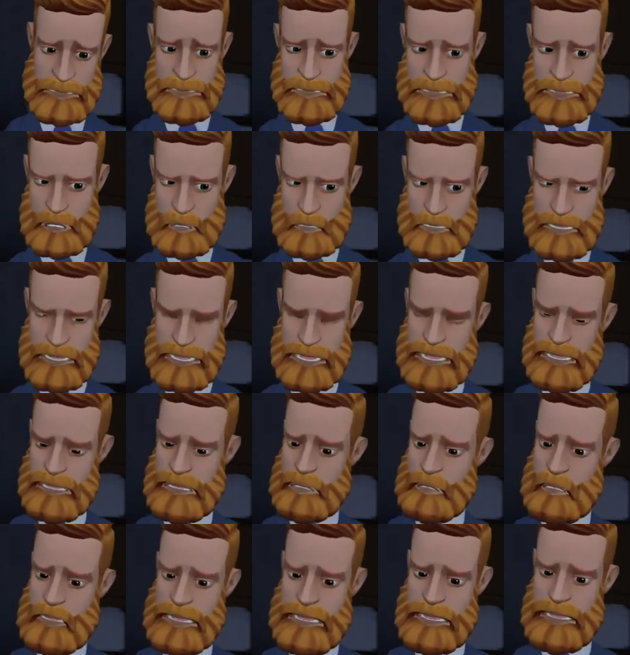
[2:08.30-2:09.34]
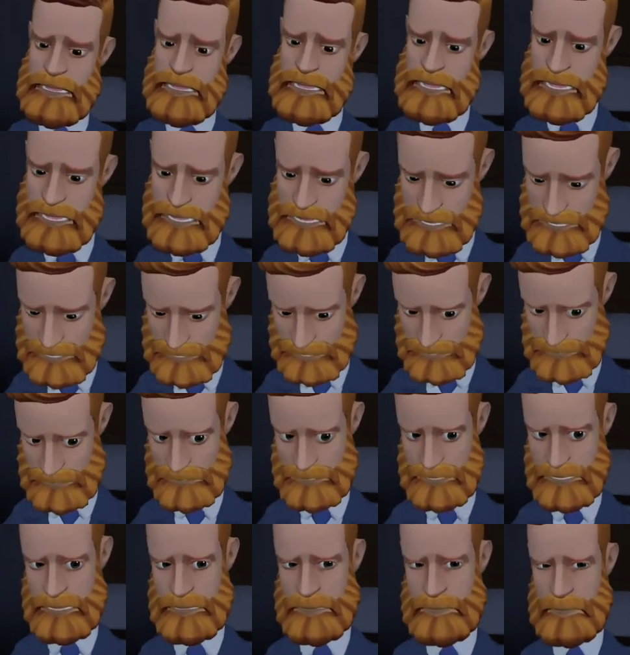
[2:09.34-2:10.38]
tuberculosis at age
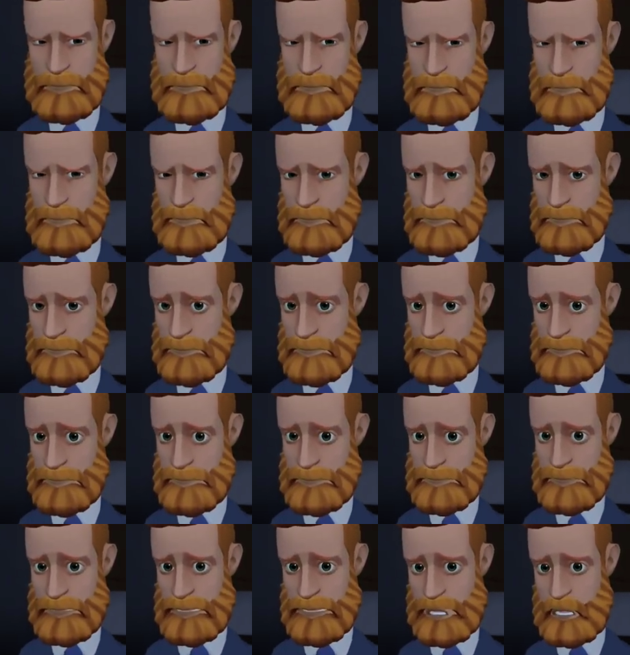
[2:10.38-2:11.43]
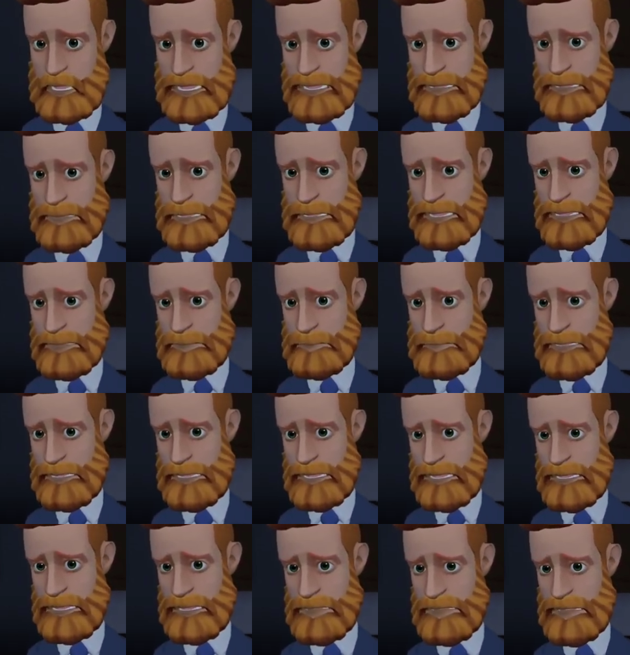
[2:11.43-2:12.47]
89. I will miss my
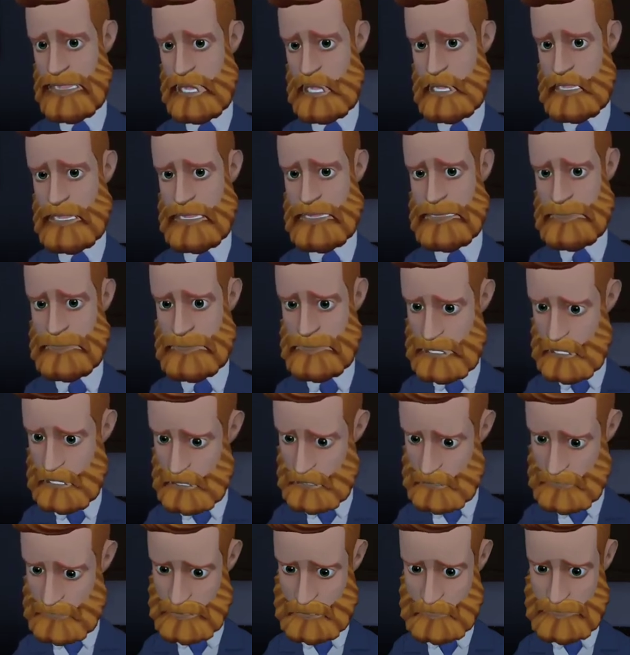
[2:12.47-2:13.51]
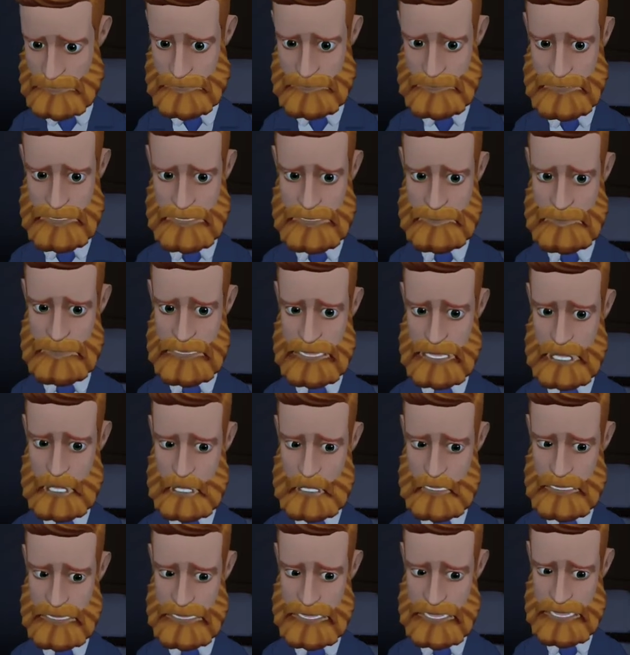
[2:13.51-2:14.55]
grandfather. Also, I am now
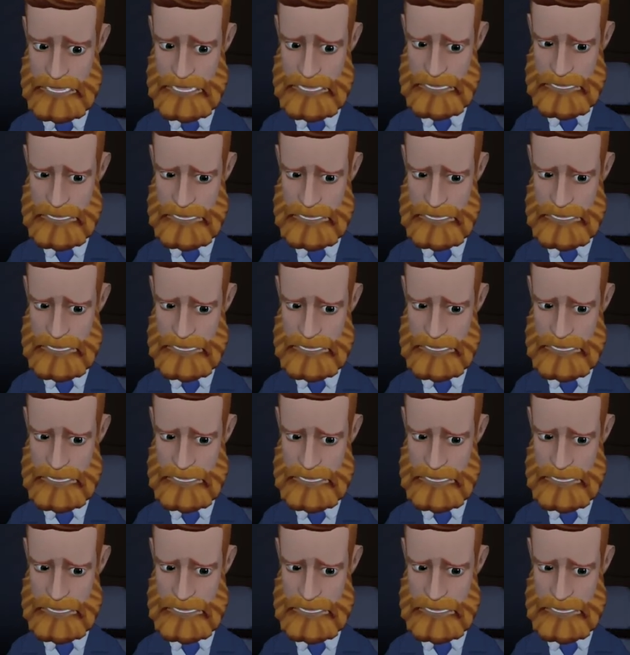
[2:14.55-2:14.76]
33